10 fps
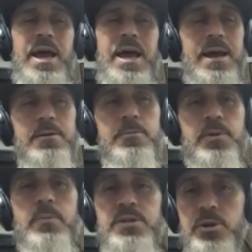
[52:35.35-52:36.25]
and you
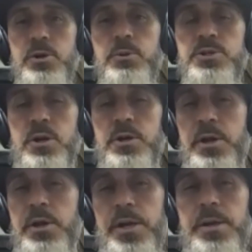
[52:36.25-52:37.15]
probably do to a certain
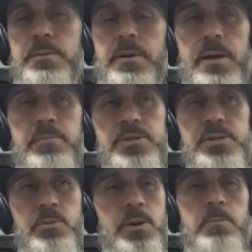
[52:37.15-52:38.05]
degree, right? But
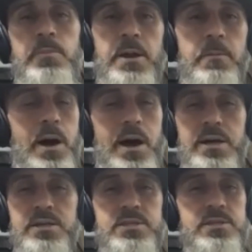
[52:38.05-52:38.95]
you want to
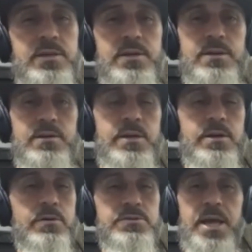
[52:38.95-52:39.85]
minimize
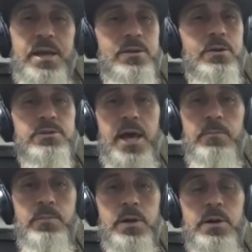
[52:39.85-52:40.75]
taking those
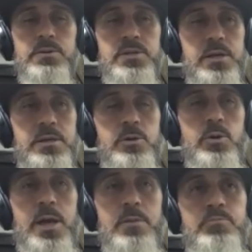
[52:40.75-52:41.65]
head blows, and
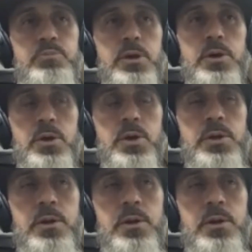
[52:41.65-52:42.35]
you can build